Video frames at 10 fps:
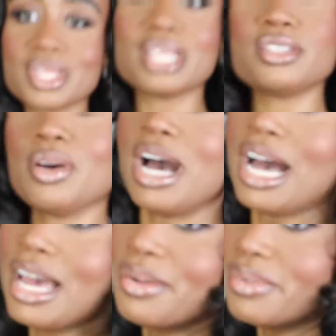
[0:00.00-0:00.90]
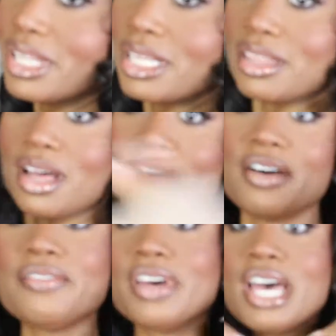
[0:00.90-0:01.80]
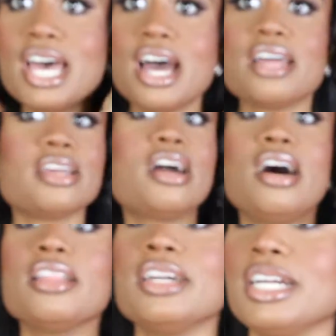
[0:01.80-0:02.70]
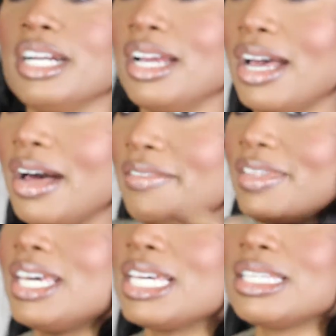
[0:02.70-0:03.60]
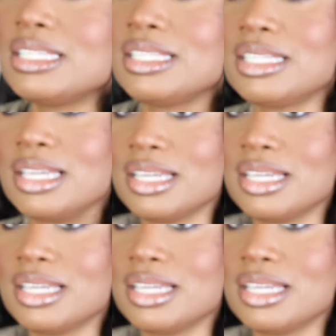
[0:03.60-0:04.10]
so I really love the color of this.